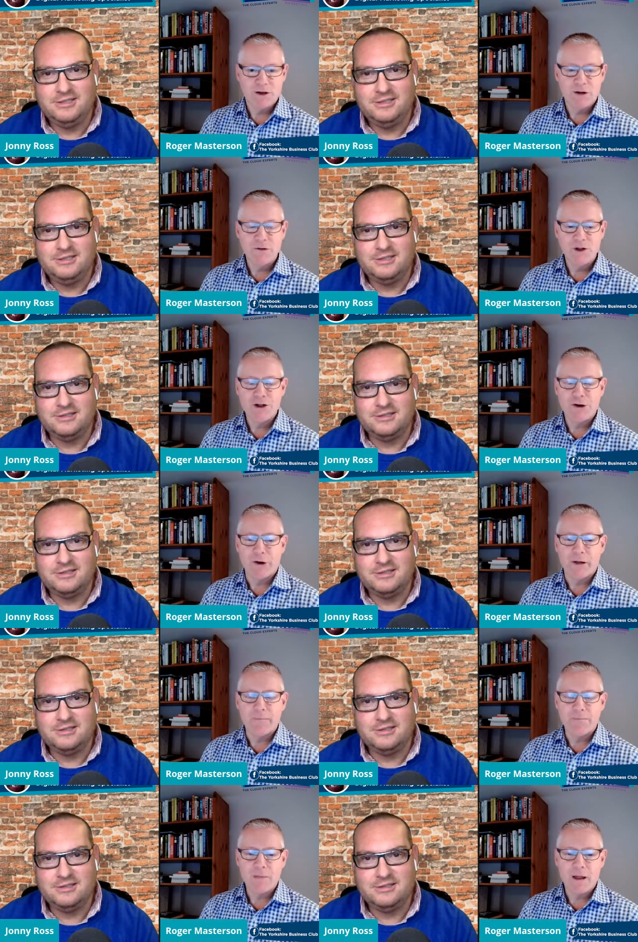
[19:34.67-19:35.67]
Speaker 1: service,
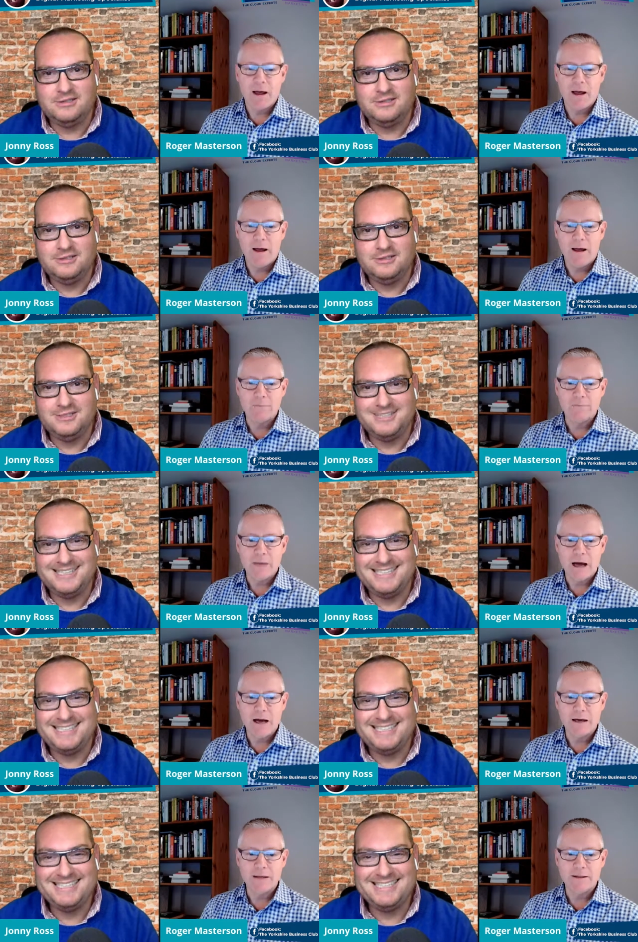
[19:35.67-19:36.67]
Johnny. Um,
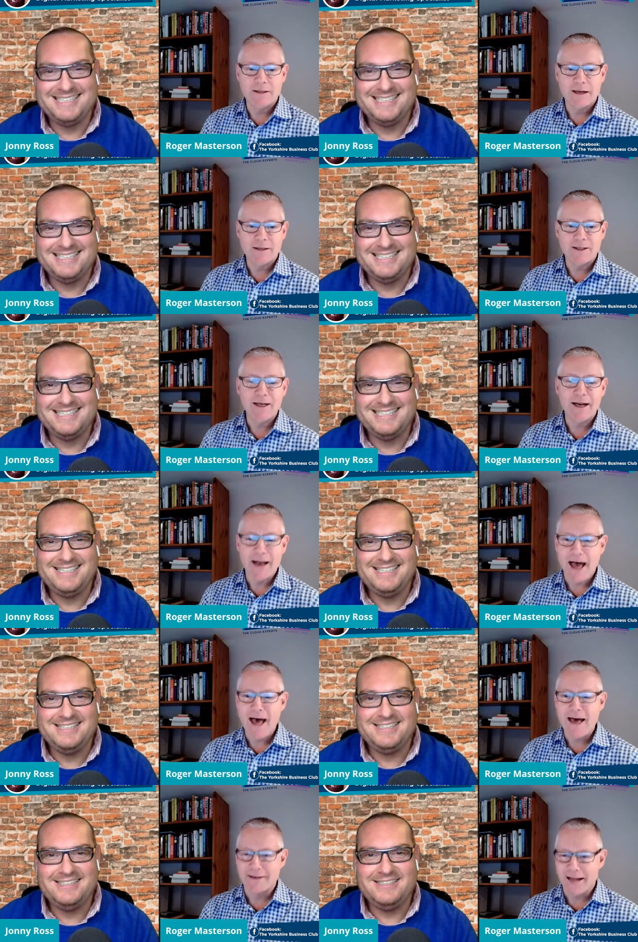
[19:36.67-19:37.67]
I'd uh, seen an
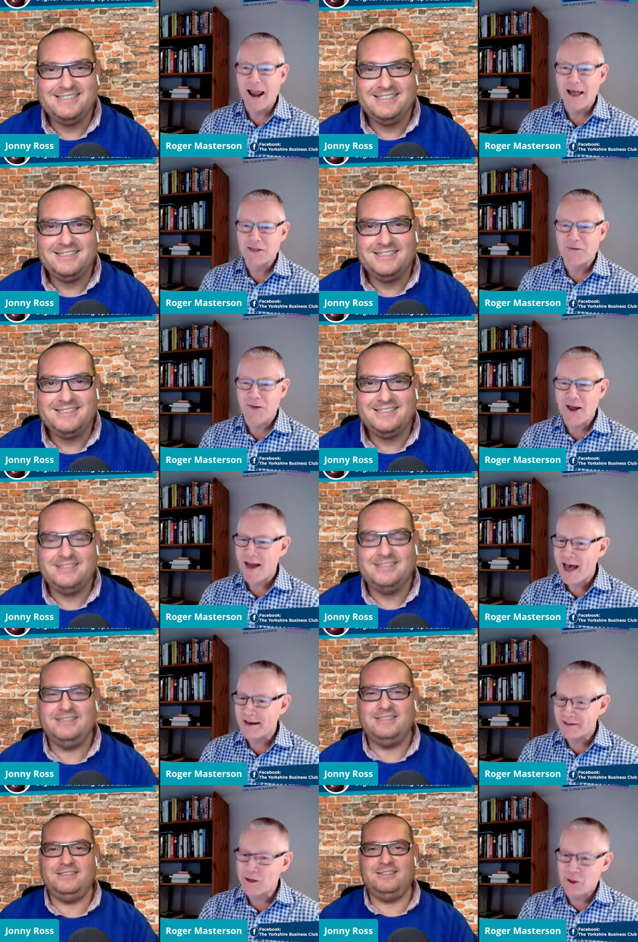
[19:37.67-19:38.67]
ad, a classified
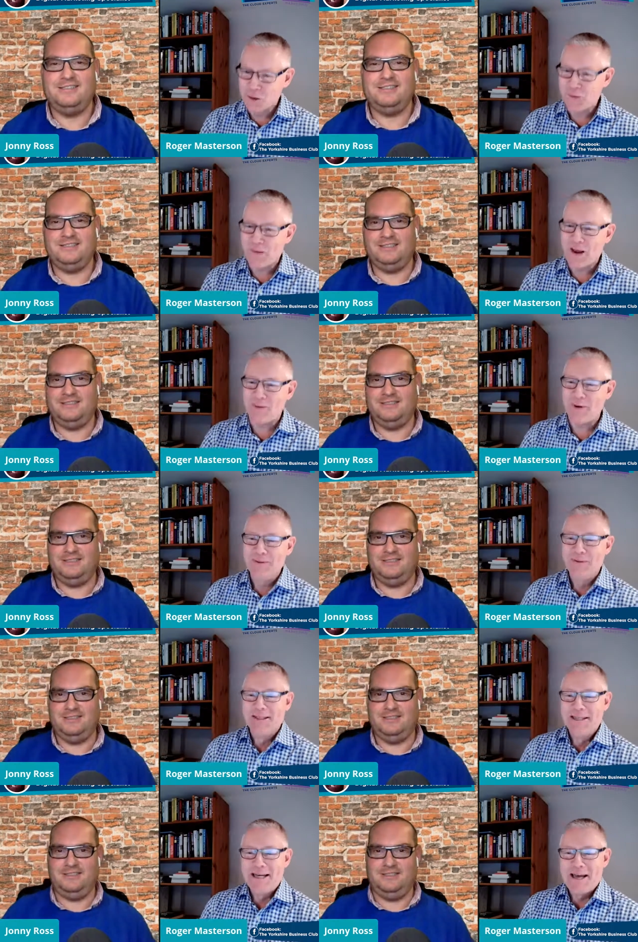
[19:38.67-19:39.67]
ad in the newspaper,
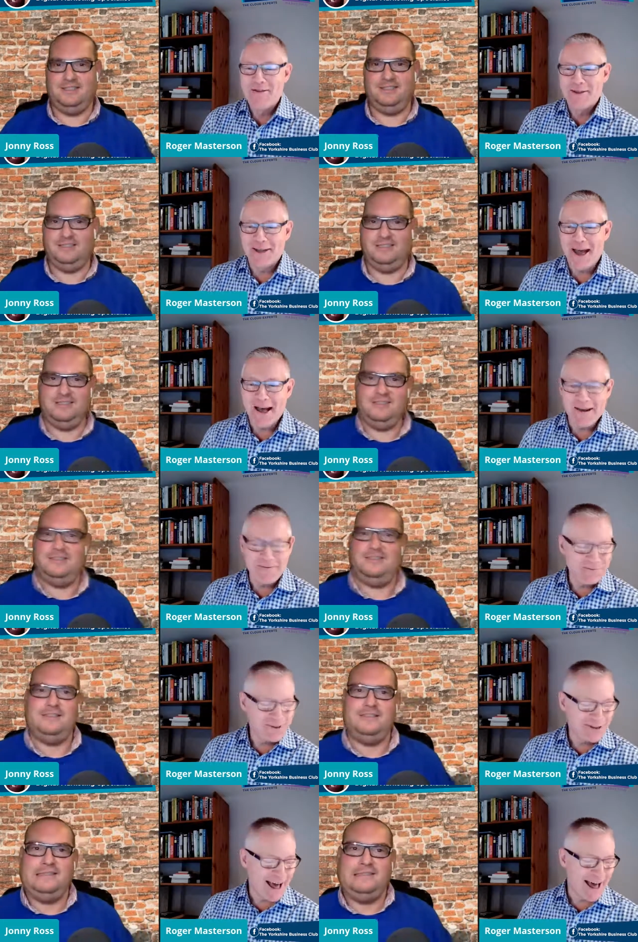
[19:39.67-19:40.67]
in the
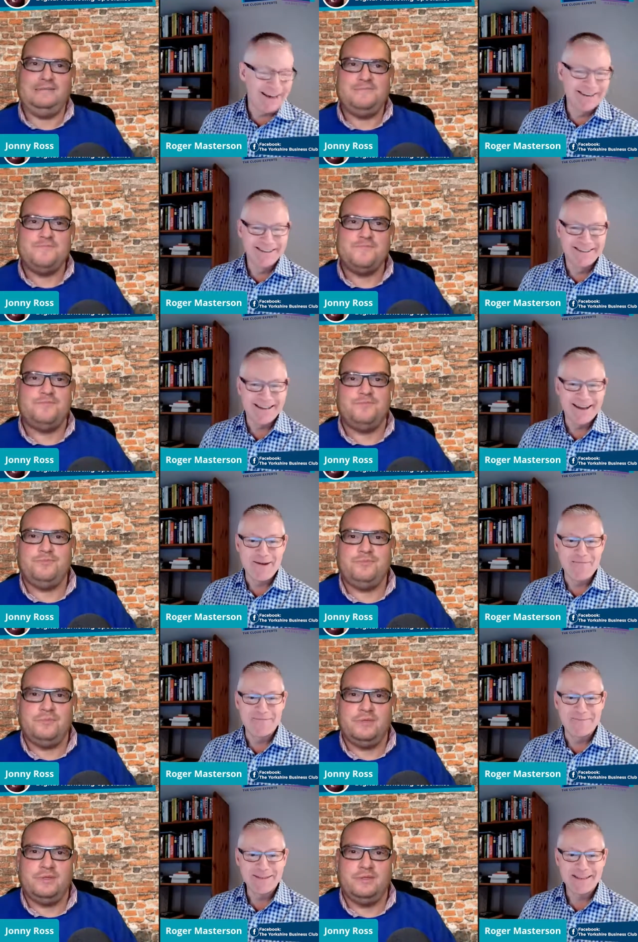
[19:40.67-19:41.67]
Times, and
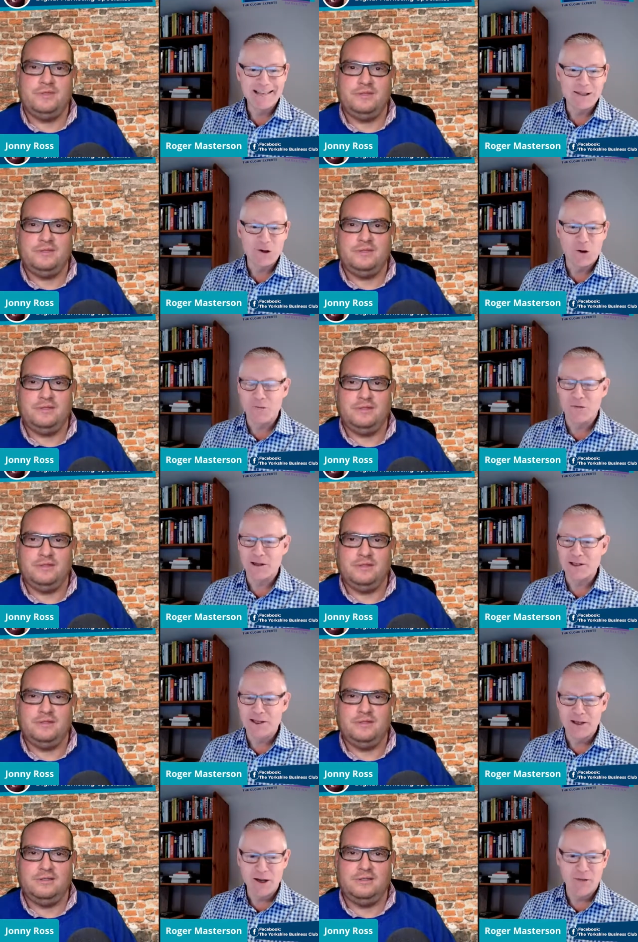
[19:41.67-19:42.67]
um, sent off for
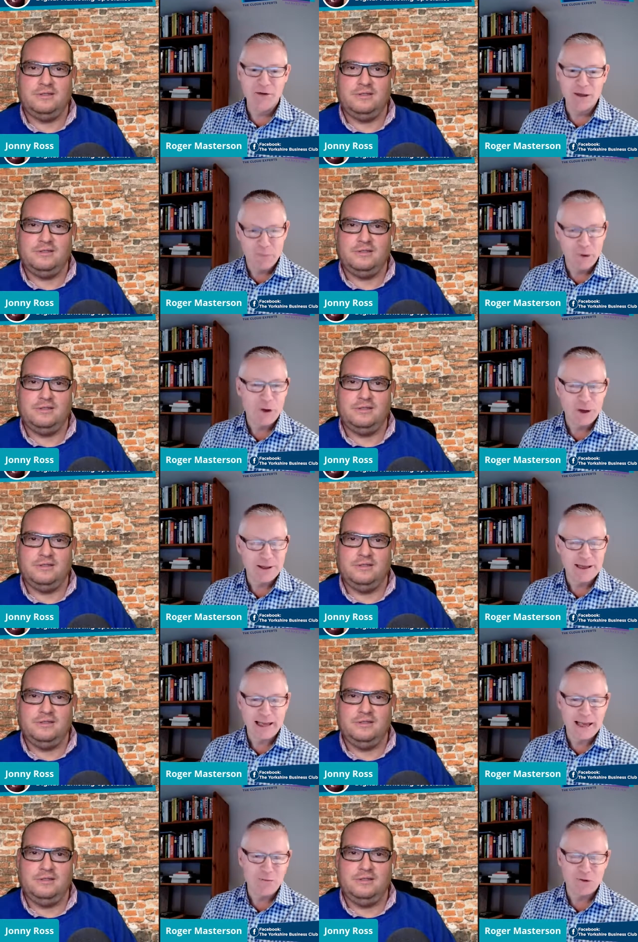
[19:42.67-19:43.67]
this lovely booklet
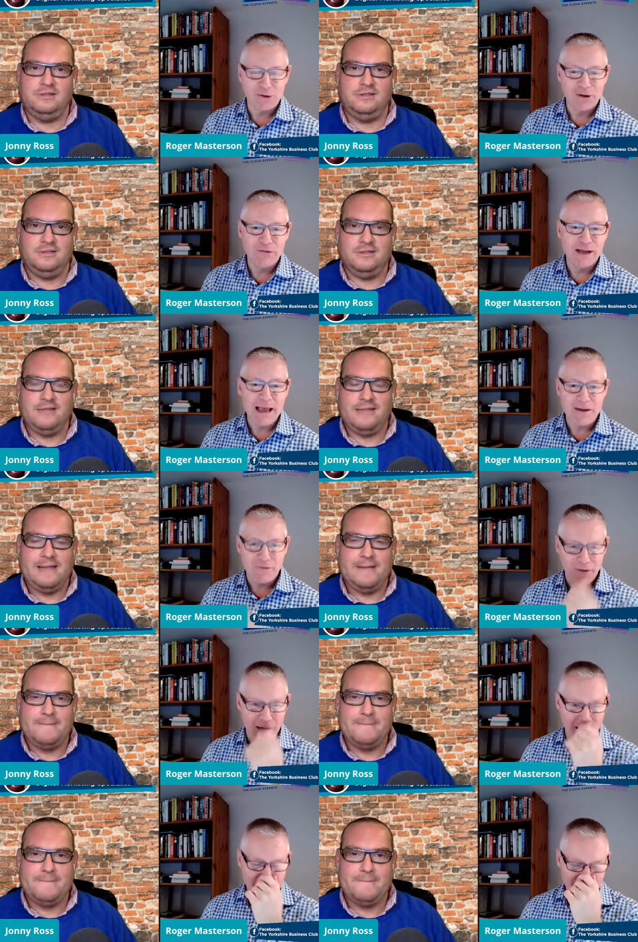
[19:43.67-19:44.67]
that came through, lovely
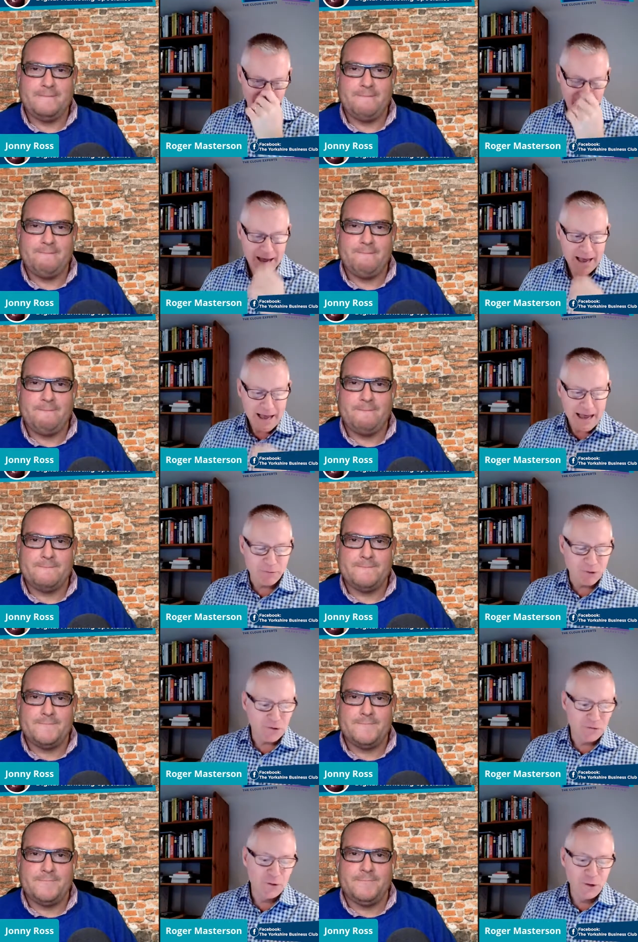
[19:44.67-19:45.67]
A5. It
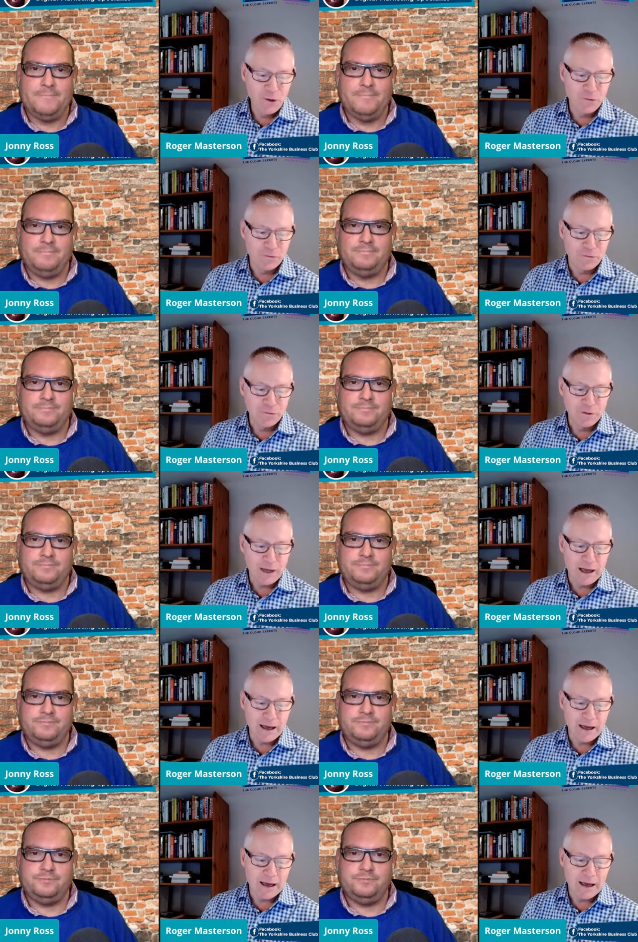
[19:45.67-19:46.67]
was full of.
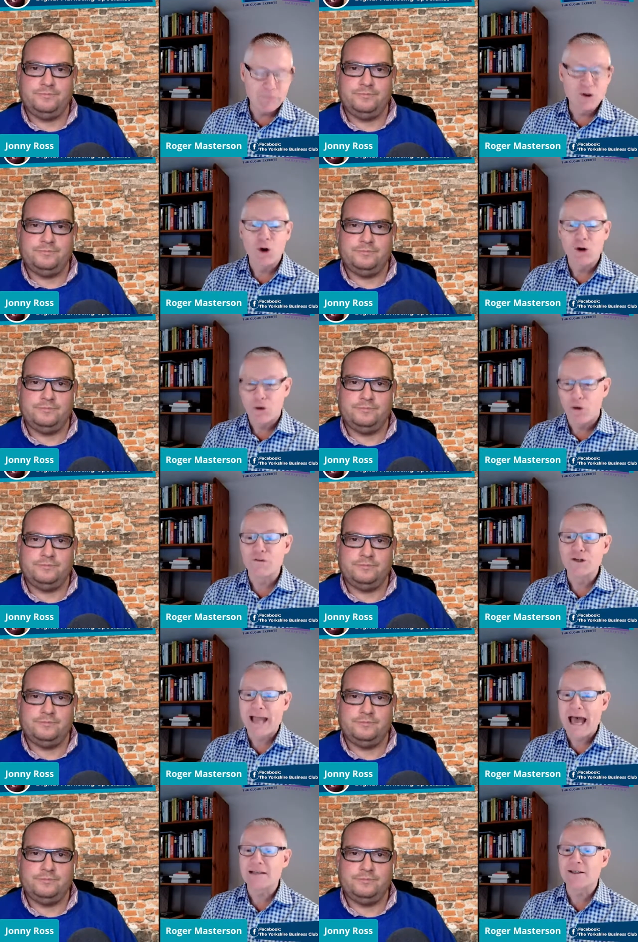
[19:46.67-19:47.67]
Uh, it was called Crofts
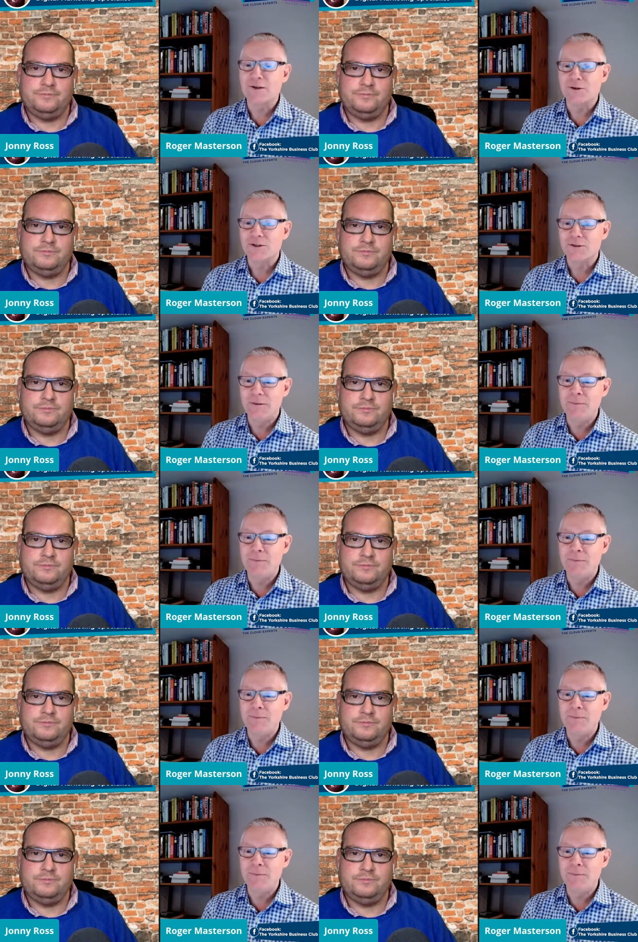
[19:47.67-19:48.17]
and Castles,